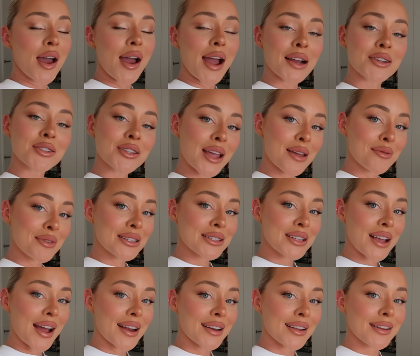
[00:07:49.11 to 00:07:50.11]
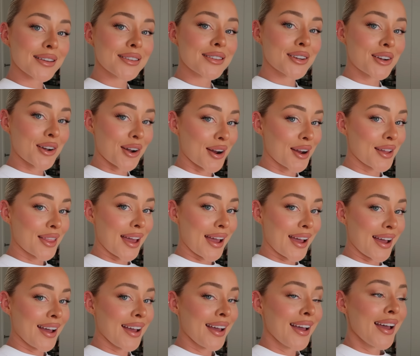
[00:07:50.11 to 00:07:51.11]
actually I'm excited to go
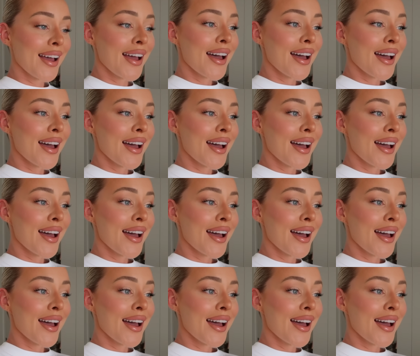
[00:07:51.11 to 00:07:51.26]
there